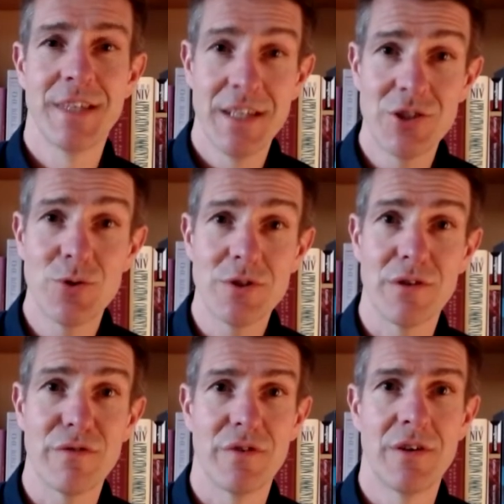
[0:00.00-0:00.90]

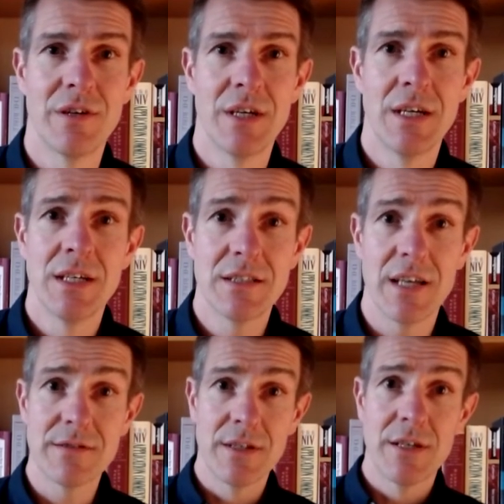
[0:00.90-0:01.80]
Joseph
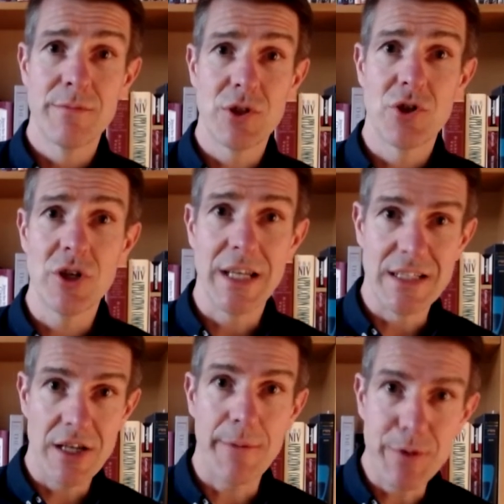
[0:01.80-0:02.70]
says, but surely
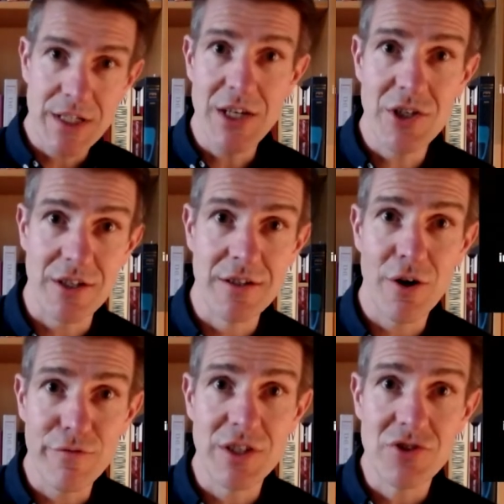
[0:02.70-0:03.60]
interpretation
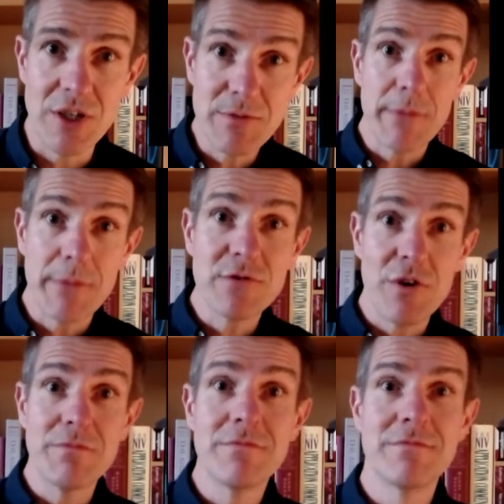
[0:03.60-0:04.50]
of these dreams comes
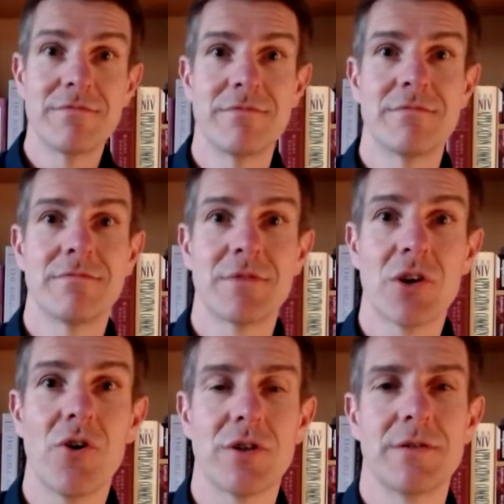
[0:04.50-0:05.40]
from God.